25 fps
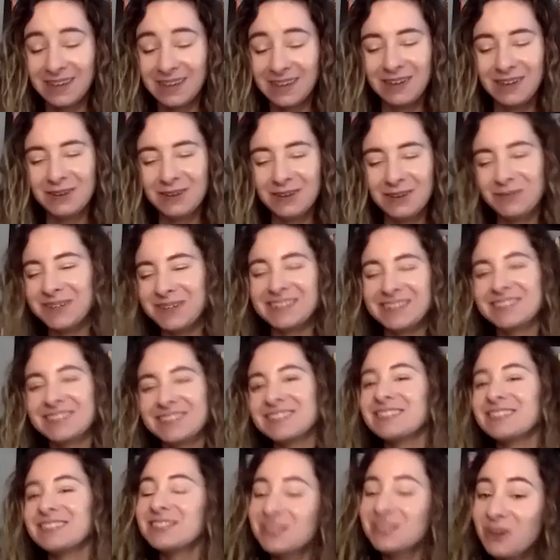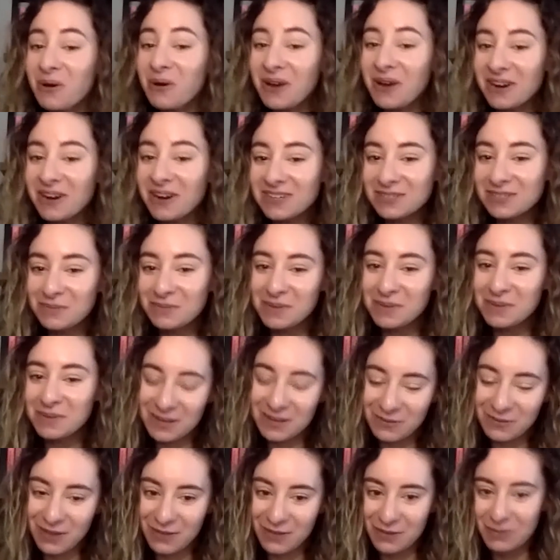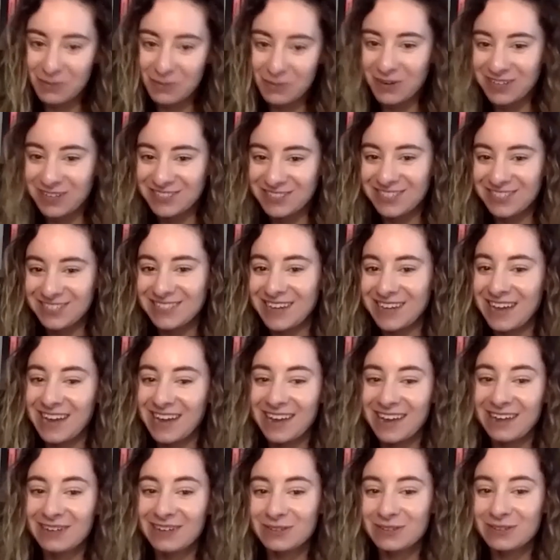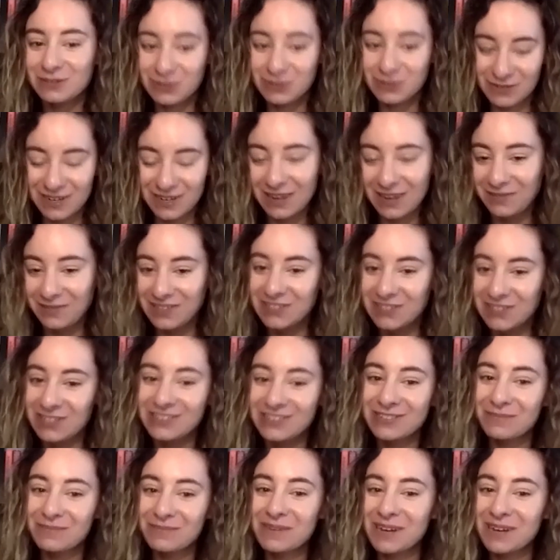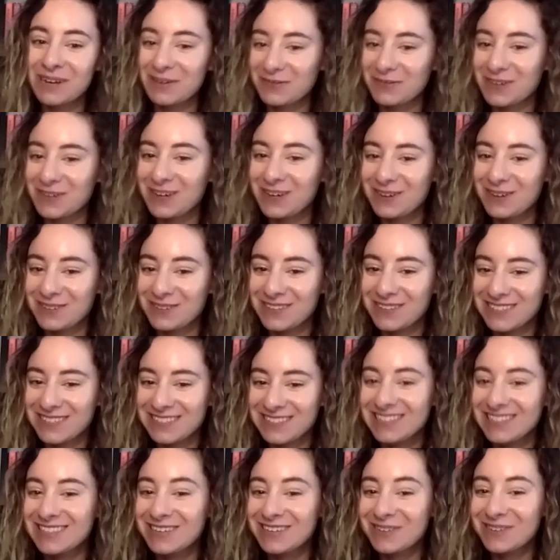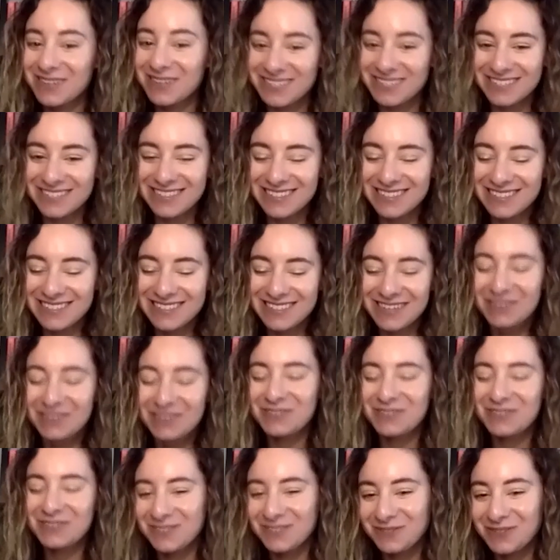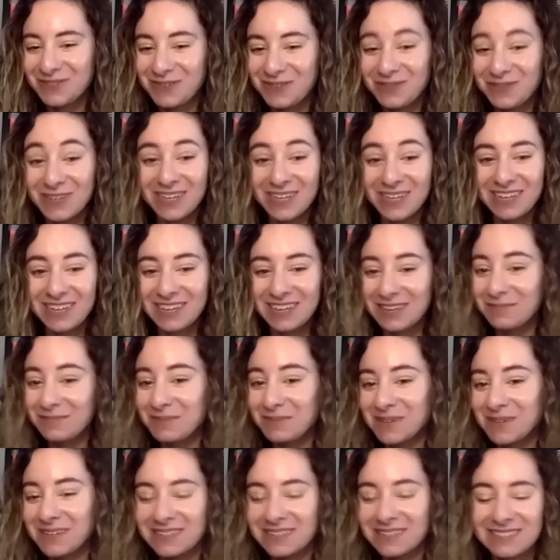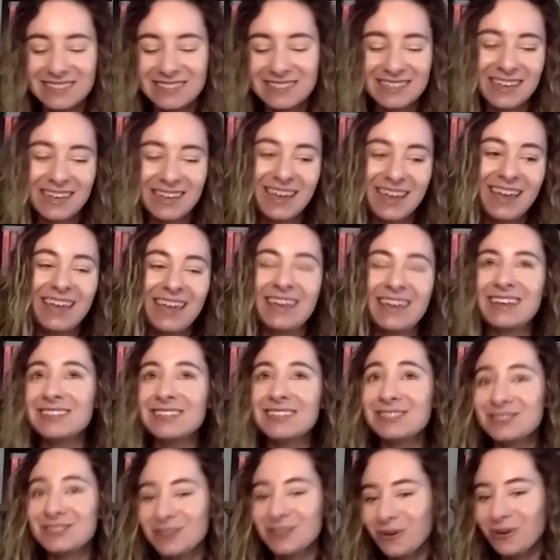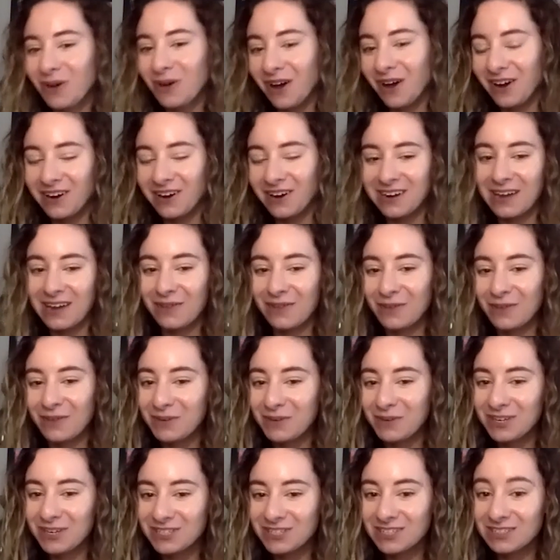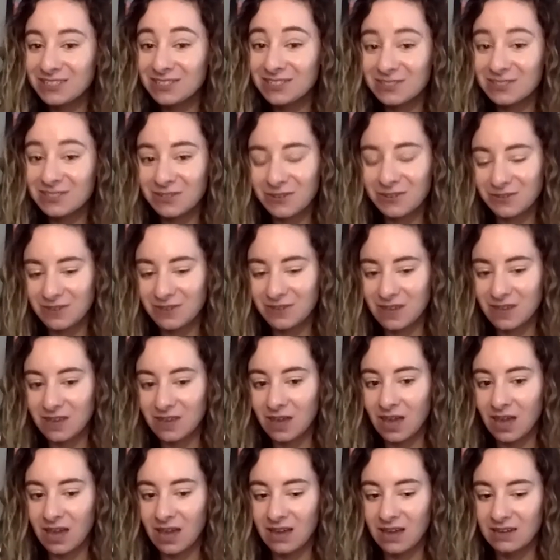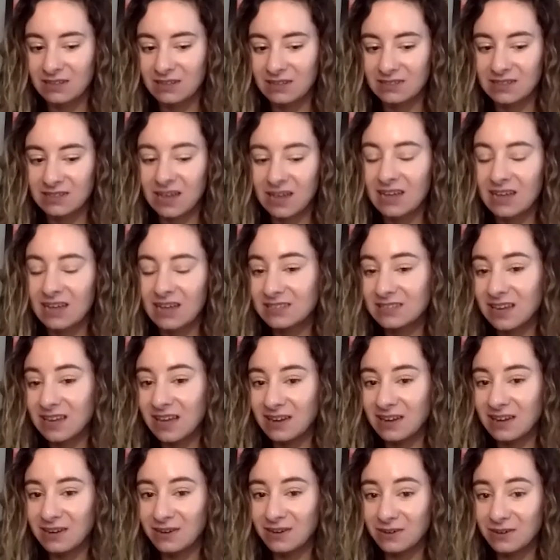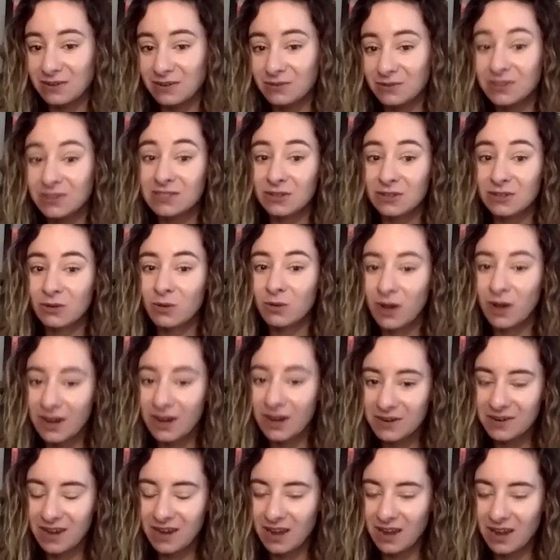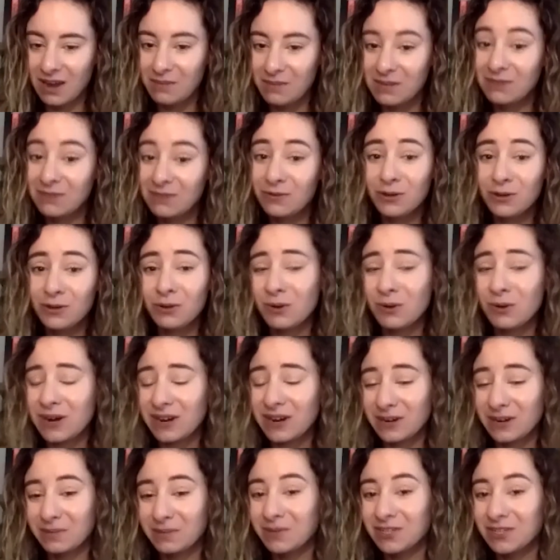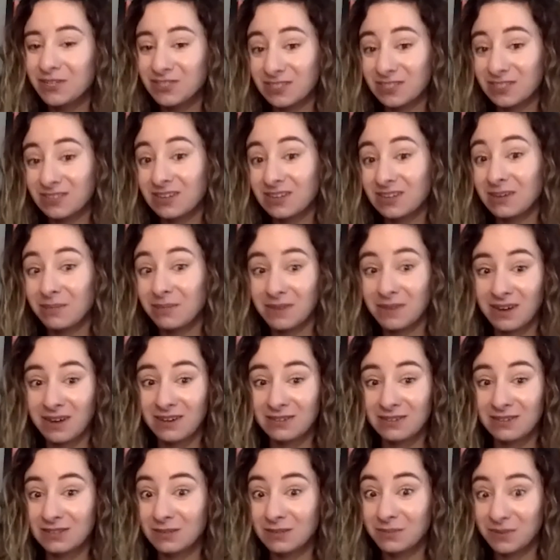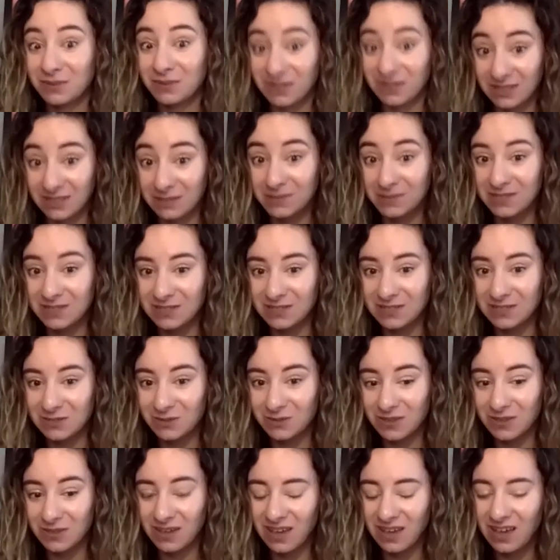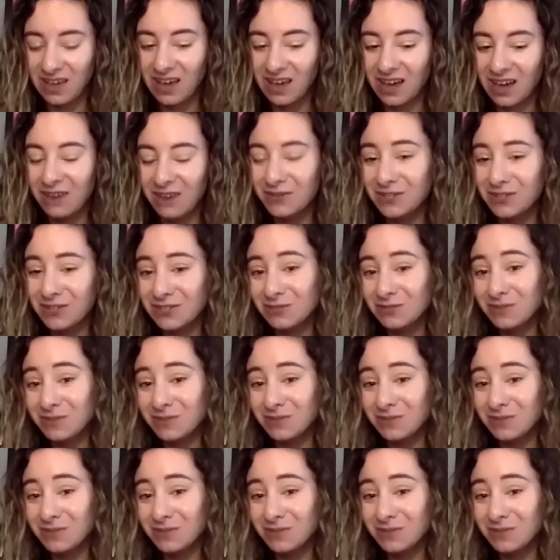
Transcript: Oh my goodness, it's so hard to pick a favorite project. I do not have any children, but I figure this is the question that's like, who's your favorite kid? Because it's so hard. Every project is so unique. And as an editor who is acquiring, I'm never acquiring a project that I'm not completely obsessed with. I've also been